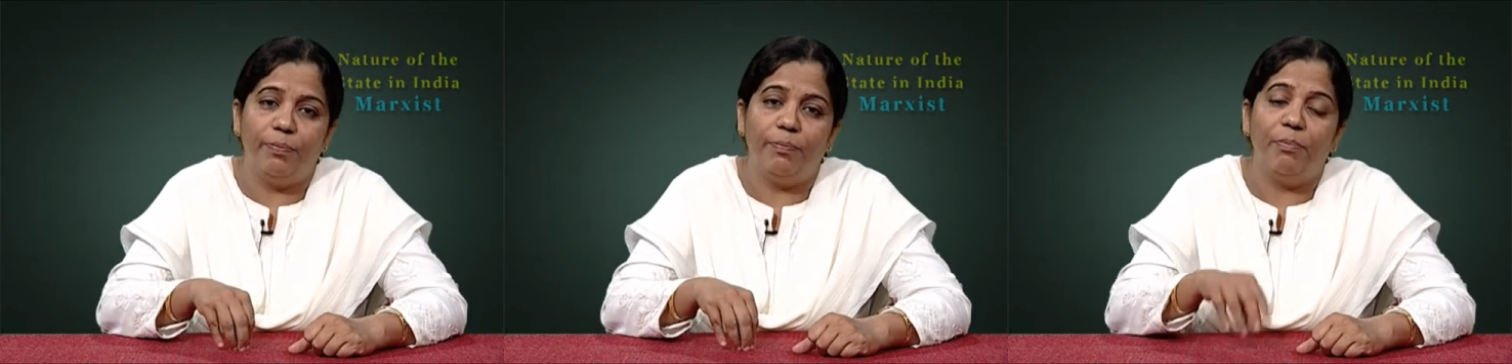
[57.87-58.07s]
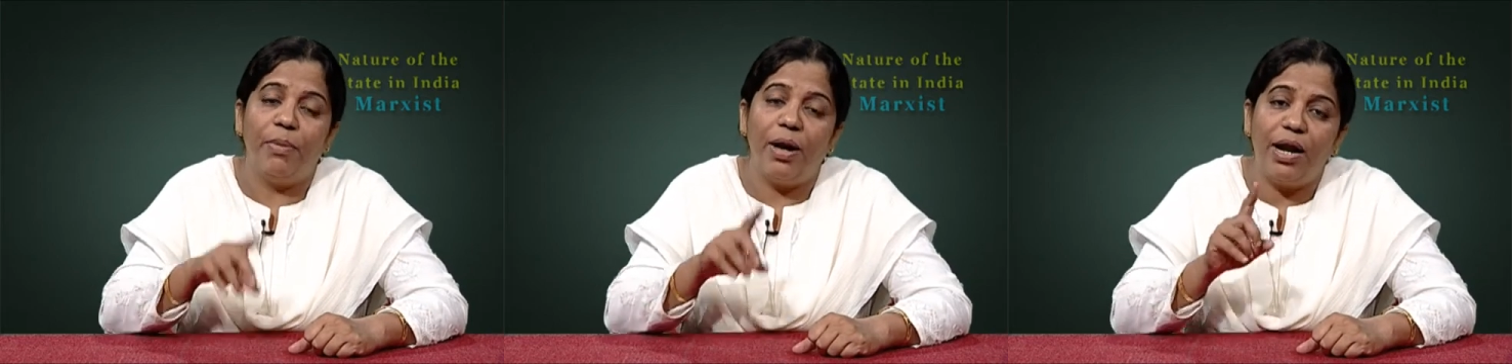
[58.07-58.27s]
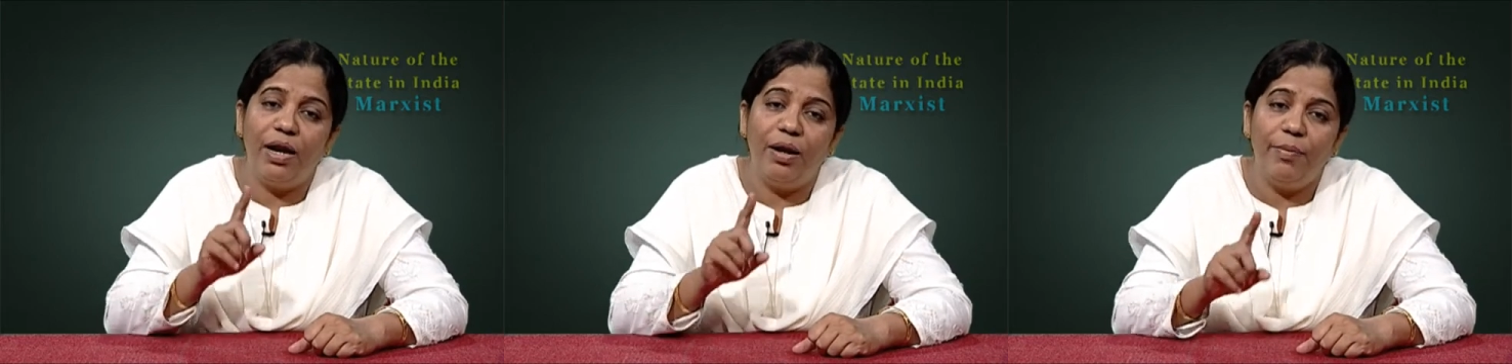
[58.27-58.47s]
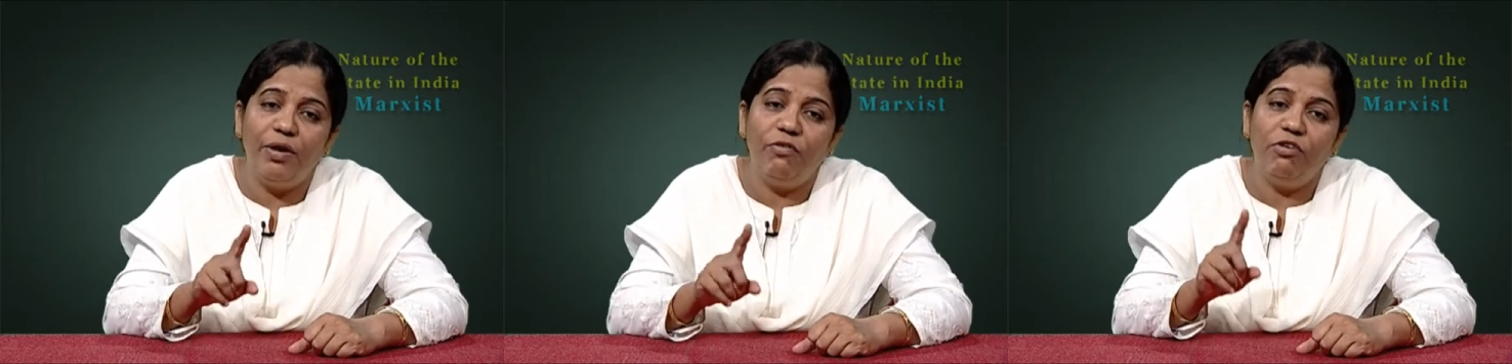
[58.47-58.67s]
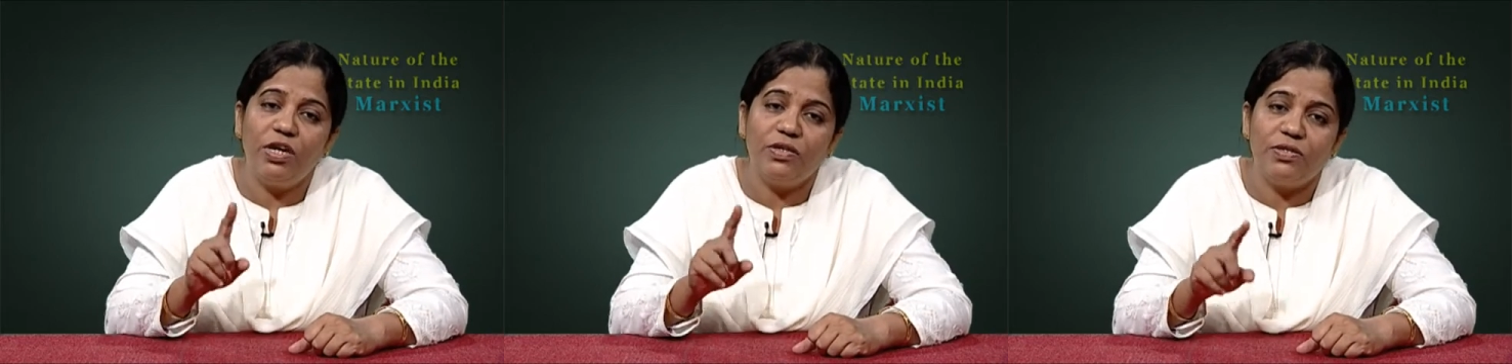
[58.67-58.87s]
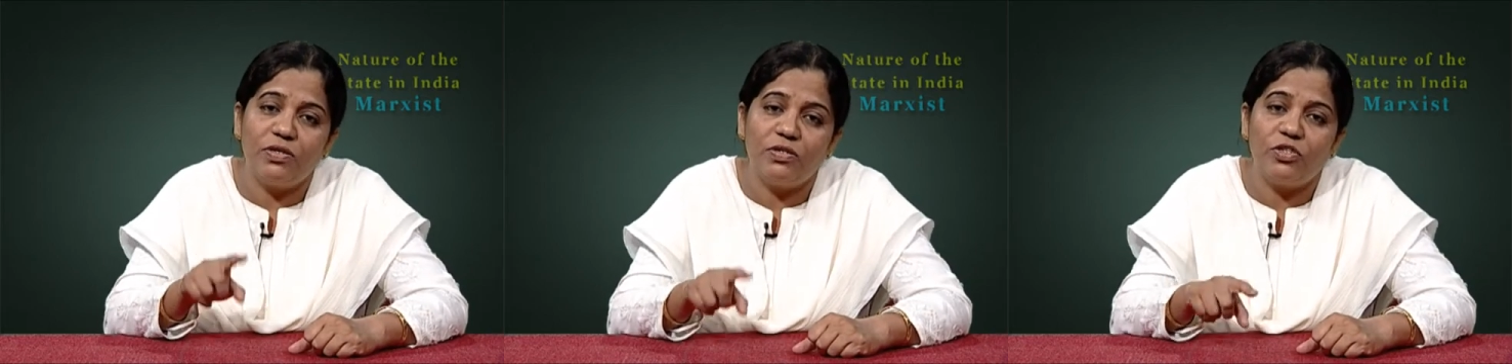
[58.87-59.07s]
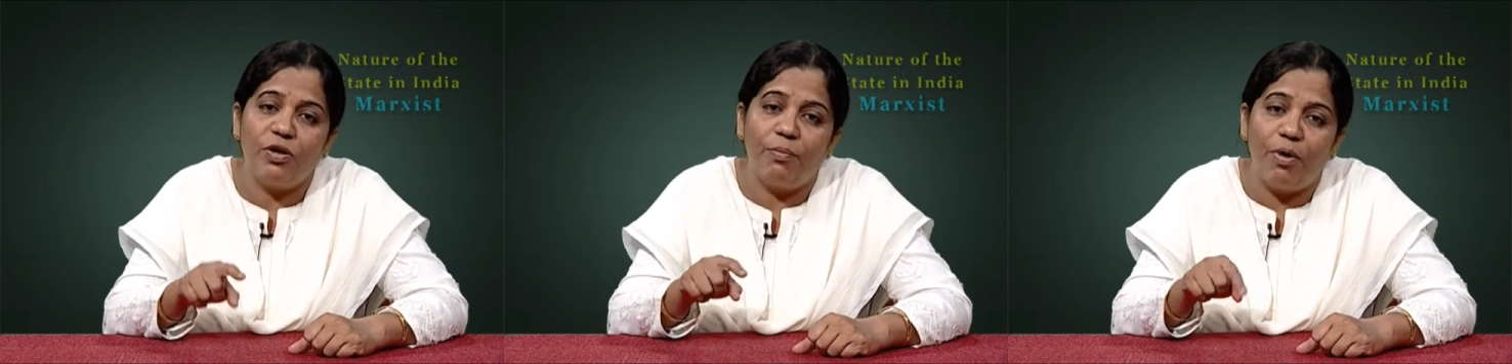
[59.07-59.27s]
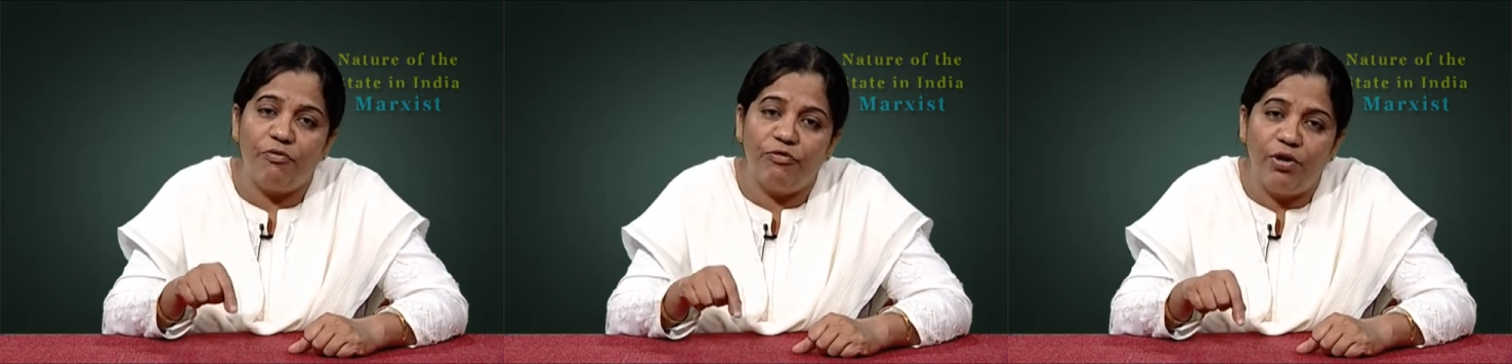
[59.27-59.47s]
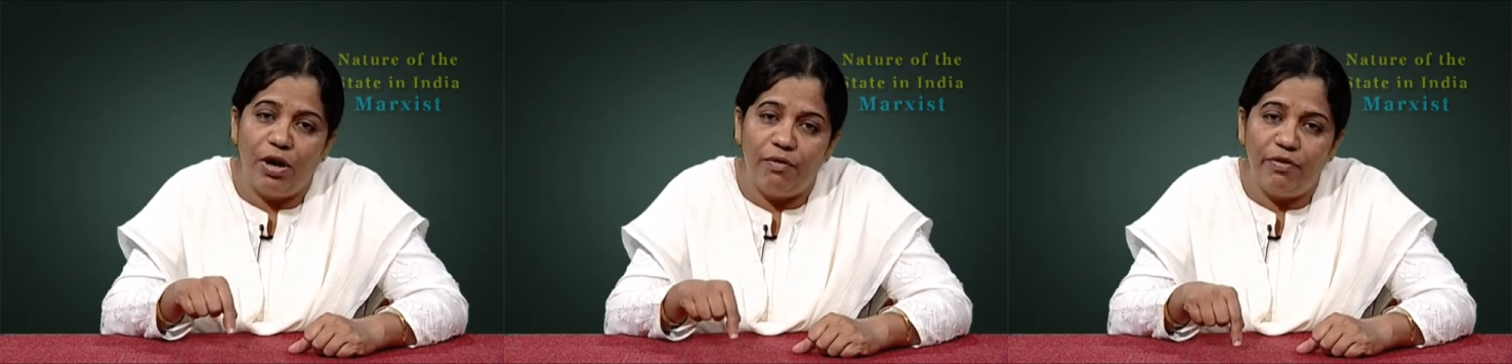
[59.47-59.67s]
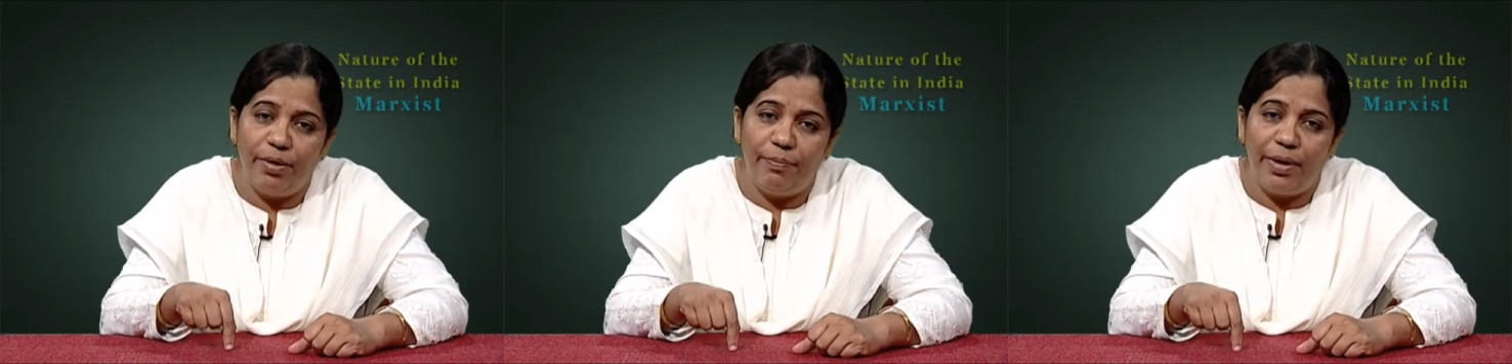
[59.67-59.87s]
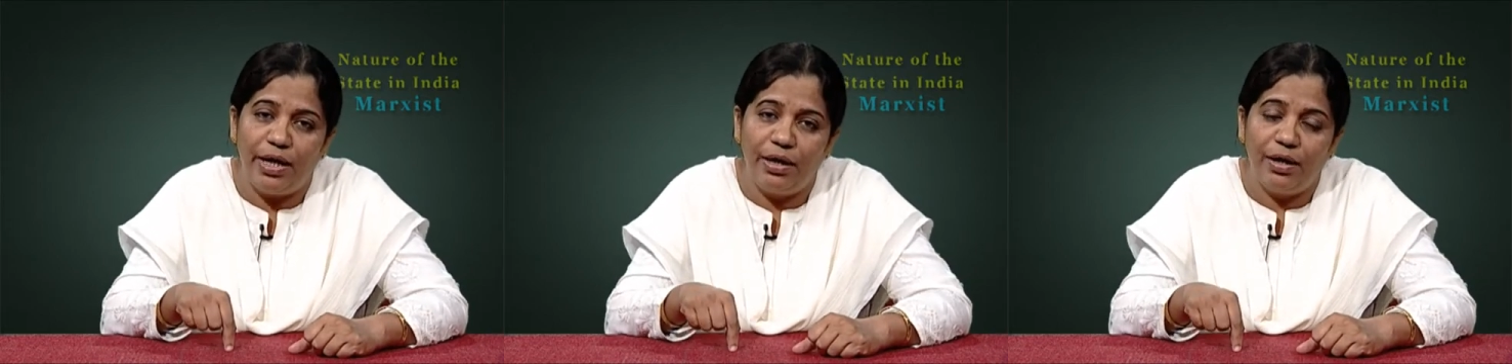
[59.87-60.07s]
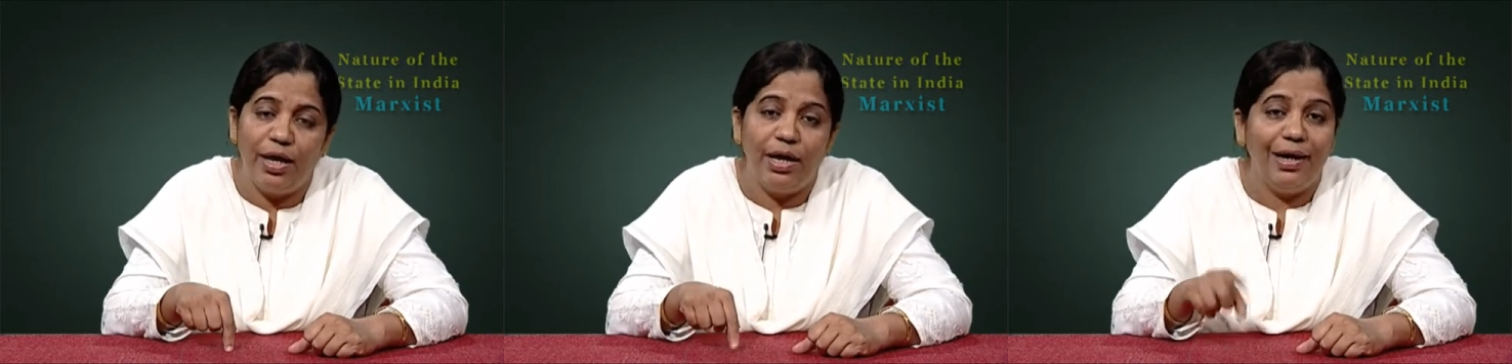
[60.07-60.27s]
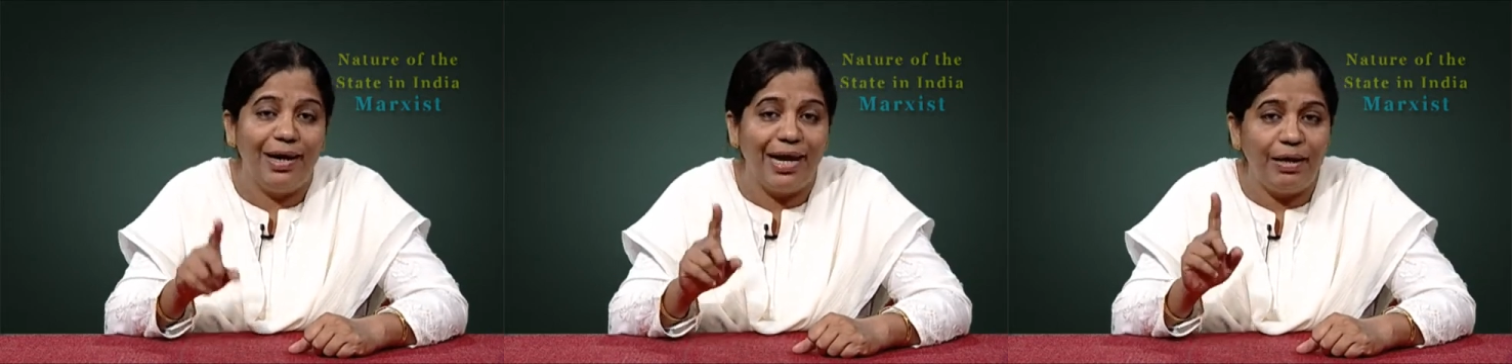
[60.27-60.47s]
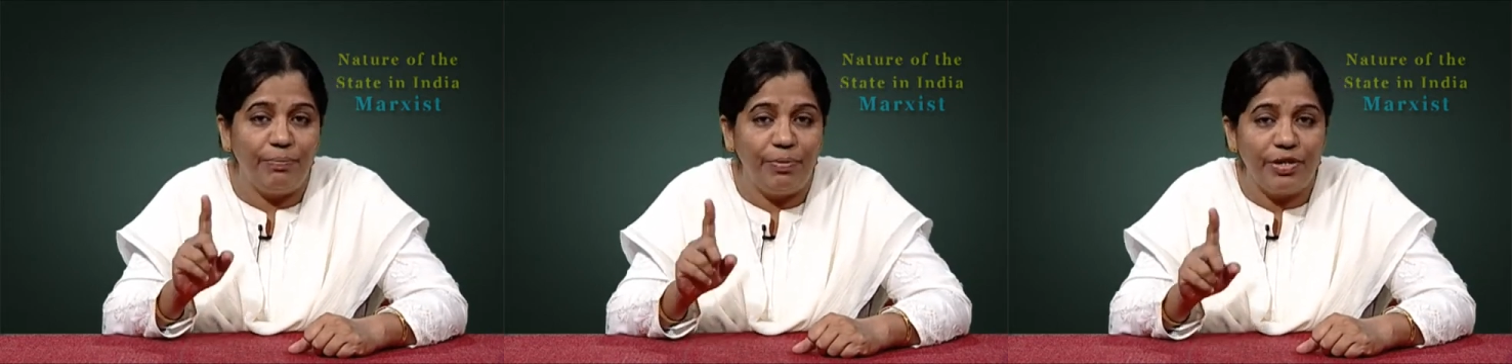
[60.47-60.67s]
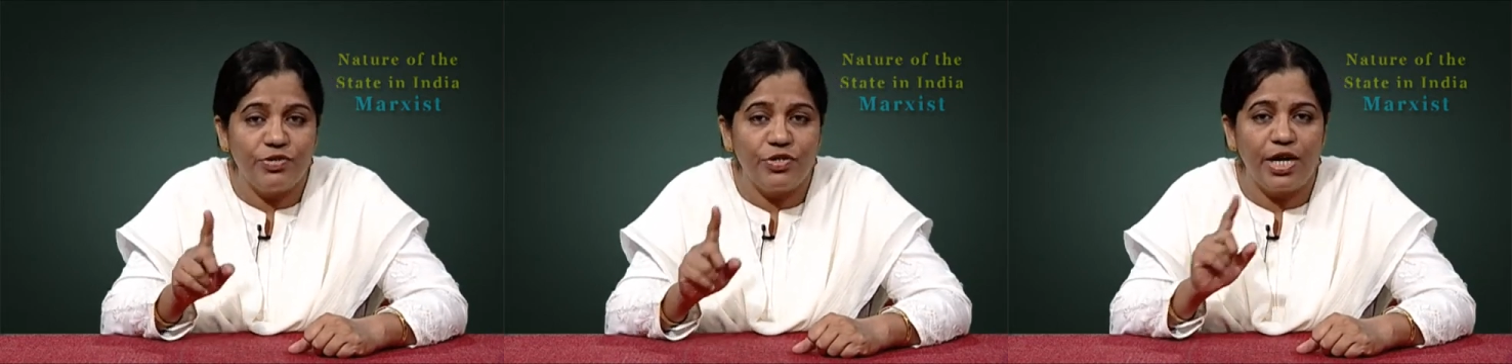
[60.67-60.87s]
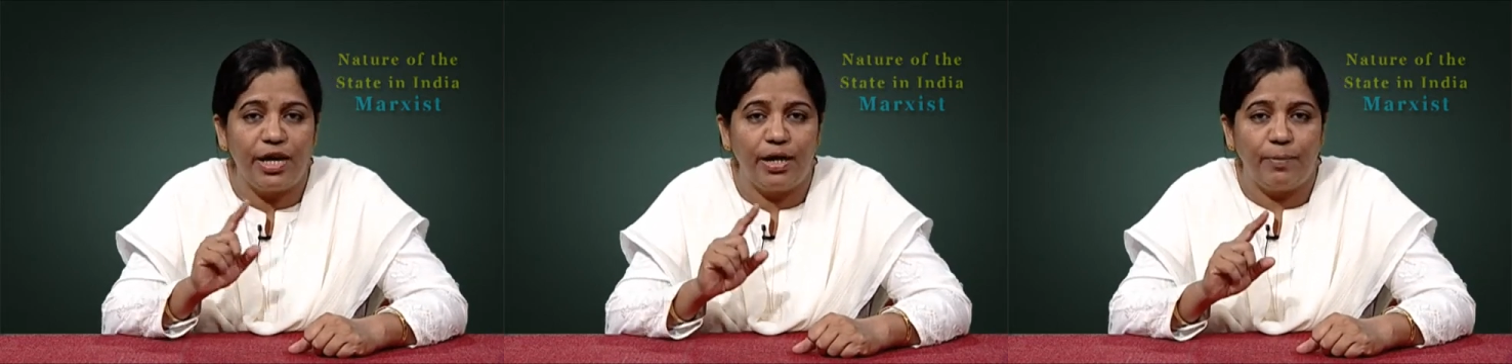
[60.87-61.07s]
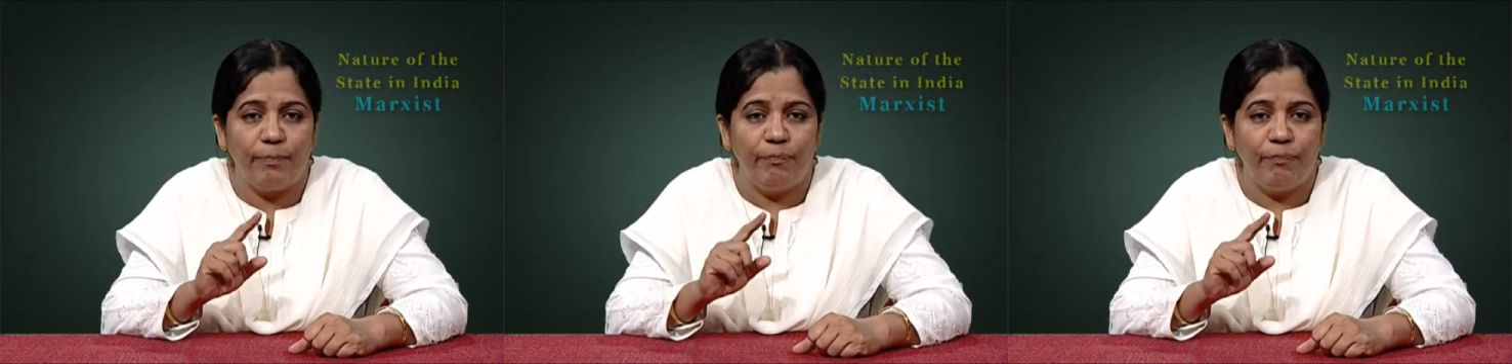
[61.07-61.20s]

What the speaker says: parliamentary system of government like Britain,